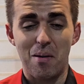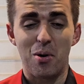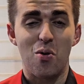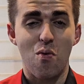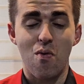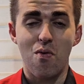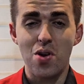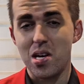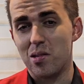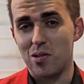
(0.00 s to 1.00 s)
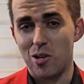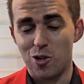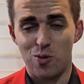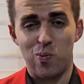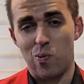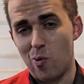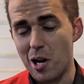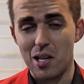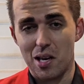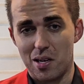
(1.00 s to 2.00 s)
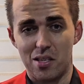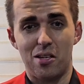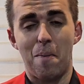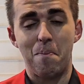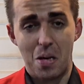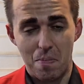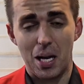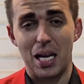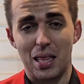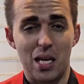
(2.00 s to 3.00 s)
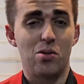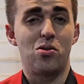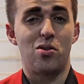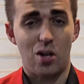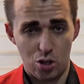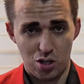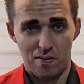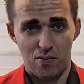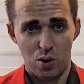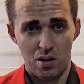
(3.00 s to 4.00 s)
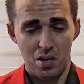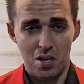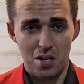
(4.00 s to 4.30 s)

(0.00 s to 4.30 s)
able to research what it is people are then searching for.